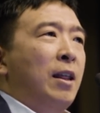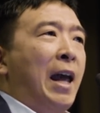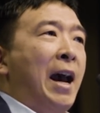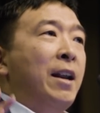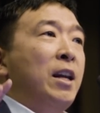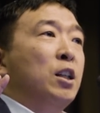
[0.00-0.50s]

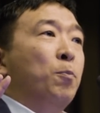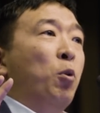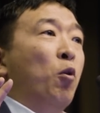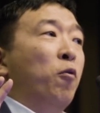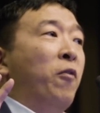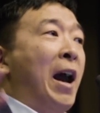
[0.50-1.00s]
That is
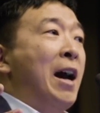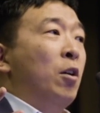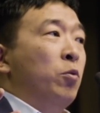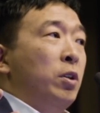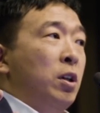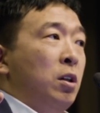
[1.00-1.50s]

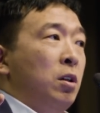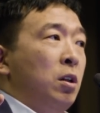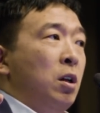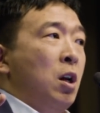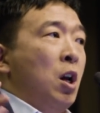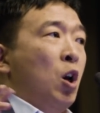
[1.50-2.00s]
profound.
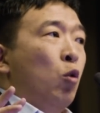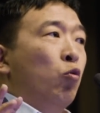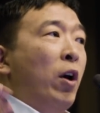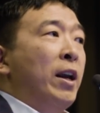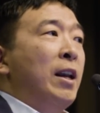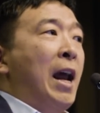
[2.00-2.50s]

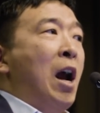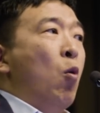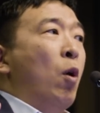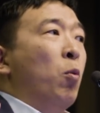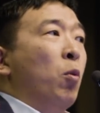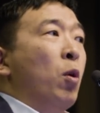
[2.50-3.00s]
Right now,
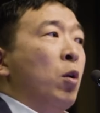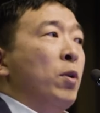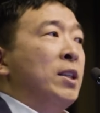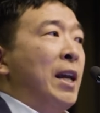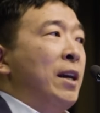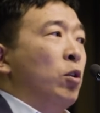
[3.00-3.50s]
what are
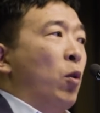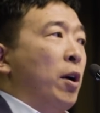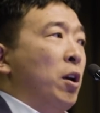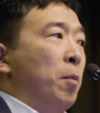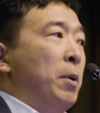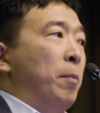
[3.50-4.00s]
we saying to
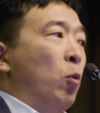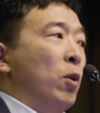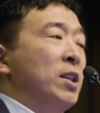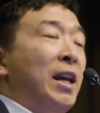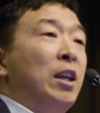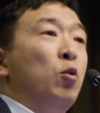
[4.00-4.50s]
our young people?
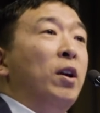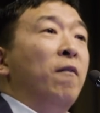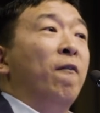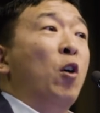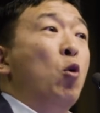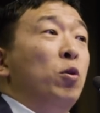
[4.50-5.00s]
We're saying you
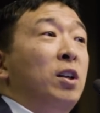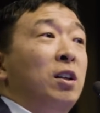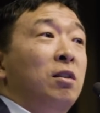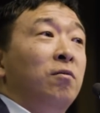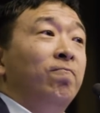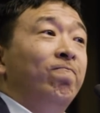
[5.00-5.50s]
can vote.
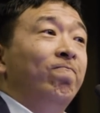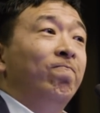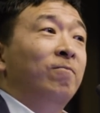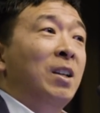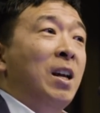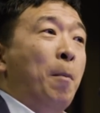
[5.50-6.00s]

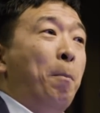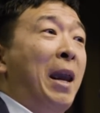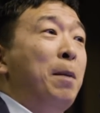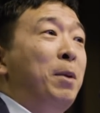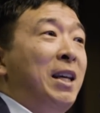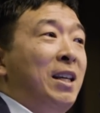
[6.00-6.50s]

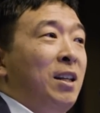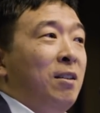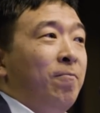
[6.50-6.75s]
Maybe.